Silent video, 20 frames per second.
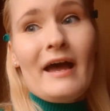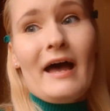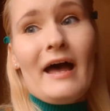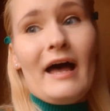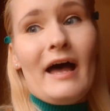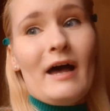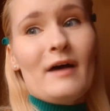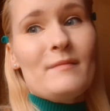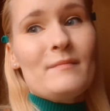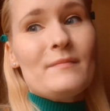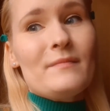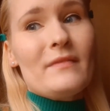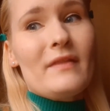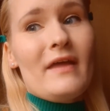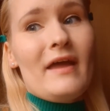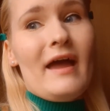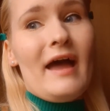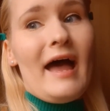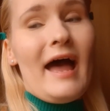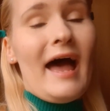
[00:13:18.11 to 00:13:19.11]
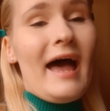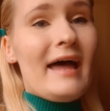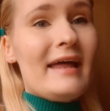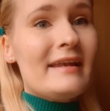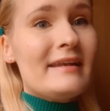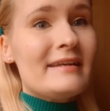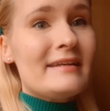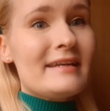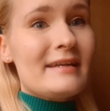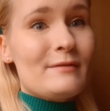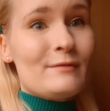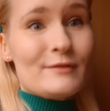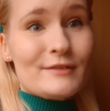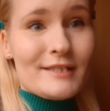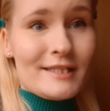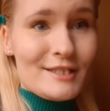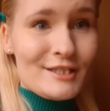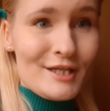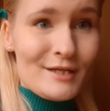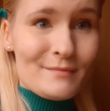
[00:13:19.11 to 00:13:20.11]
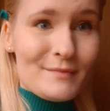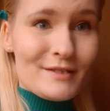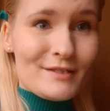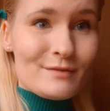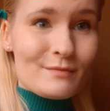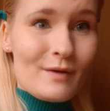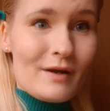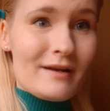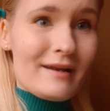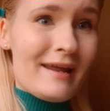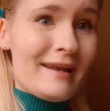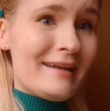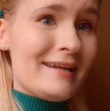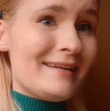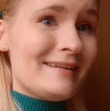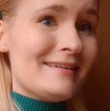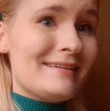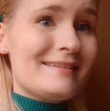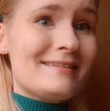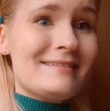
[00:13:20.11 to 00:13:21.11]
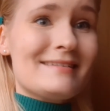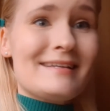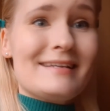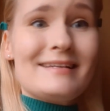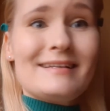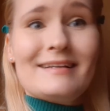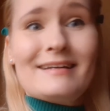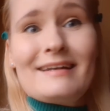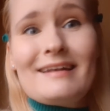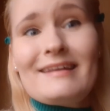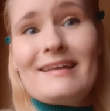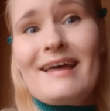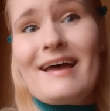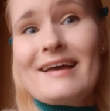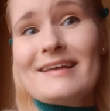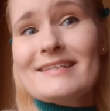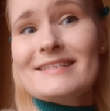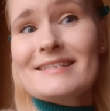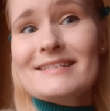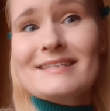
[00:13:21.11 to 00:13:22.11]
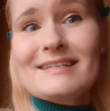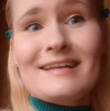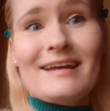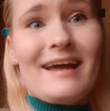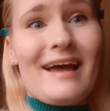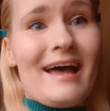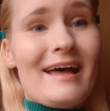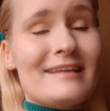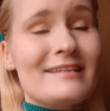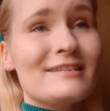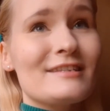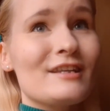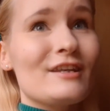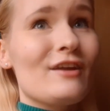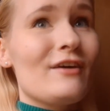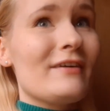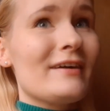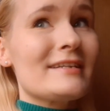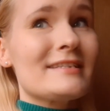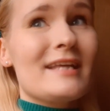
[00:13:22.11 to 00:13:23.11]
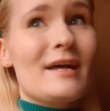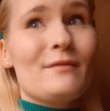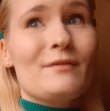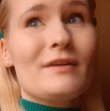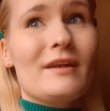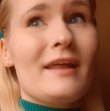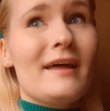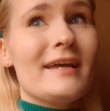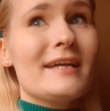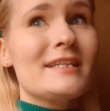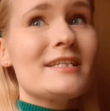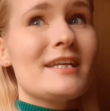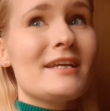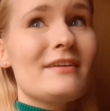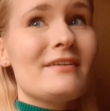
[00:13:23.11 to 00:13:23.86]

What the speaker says: And it was the cheapest one and it didn't last as long as I would like to.